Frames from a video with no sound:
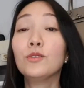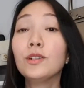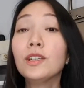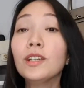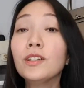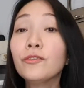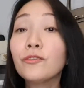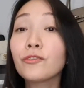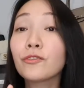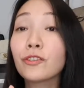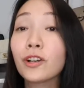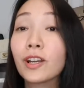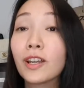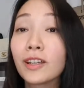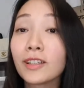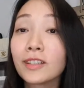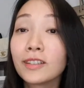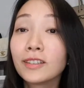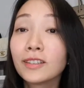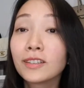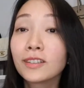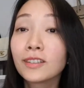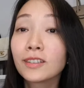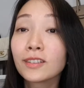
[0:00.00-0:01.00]
You need
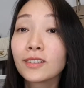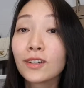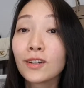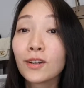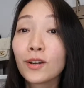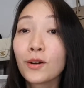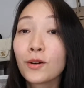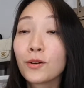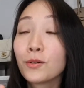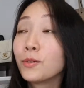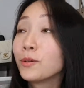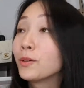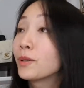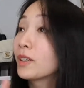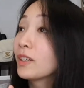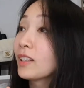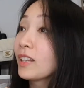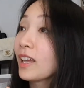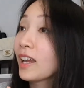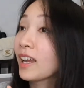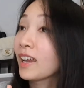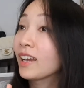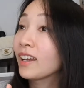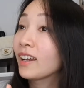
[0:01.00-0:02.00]
friends
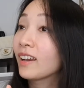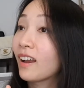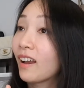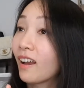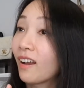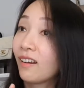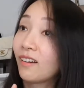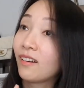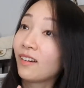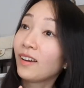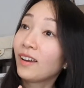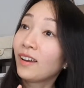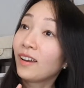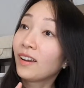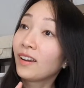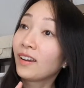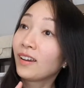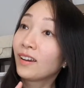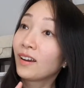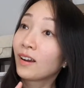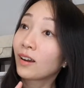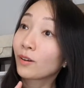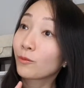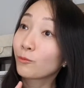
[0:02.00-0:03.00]
who are like,
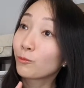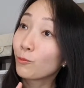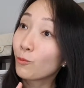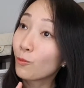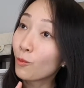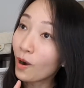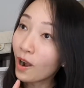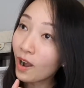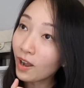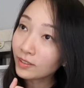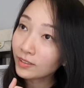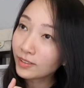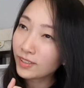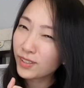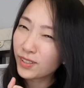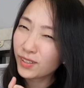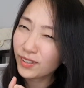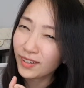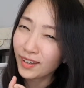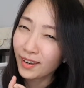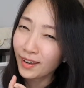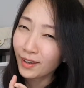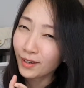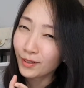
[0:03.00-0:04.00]

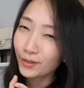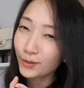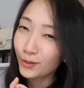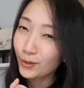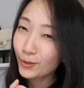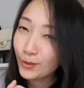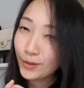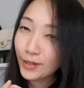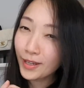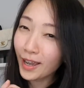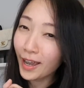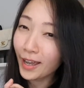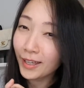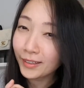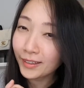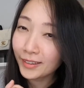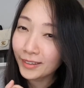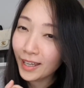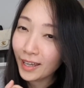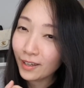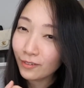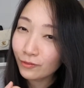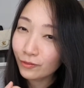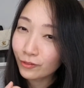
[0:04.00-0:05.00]
what? You
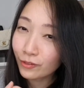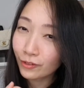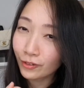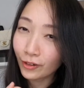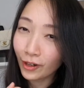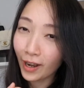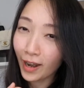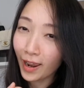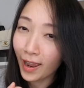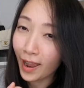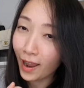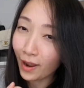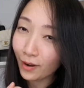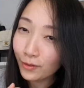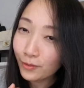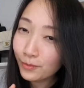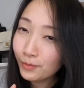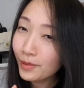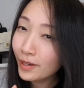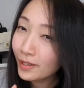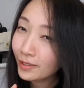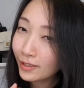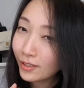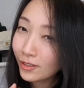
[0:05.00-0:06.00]
got that for
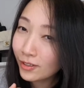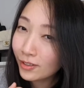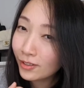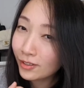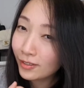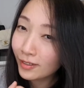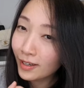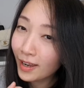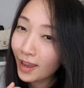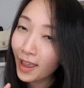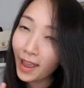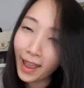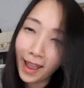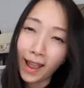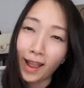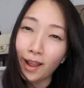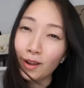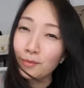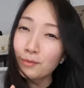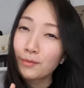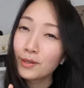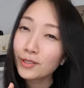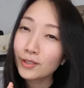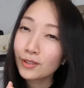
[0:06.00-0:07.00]
how much?
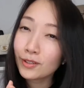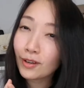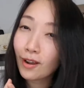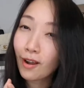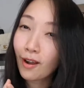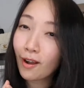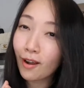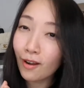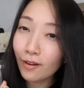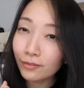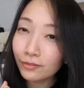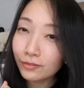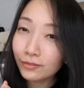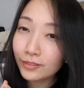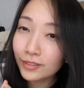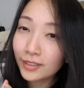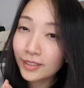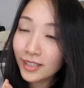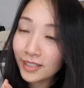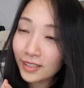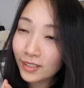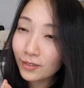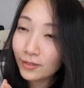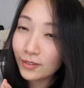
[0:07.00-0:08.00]
How much off
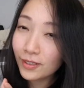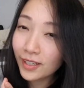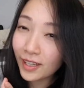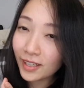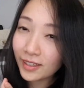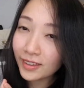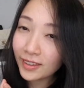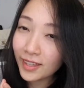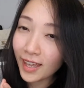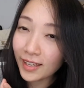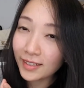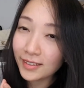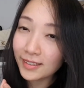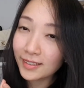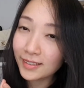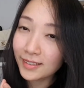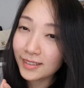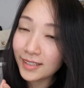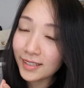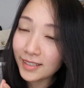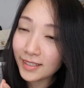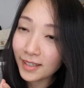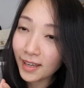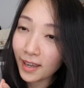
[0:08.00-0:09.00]
did you get
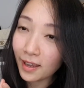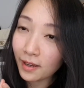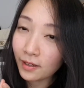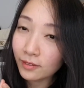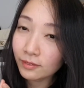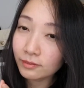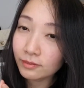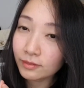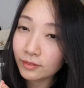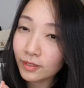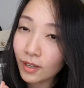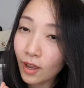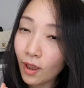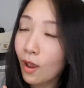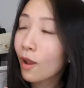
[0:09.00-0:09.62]
that discount?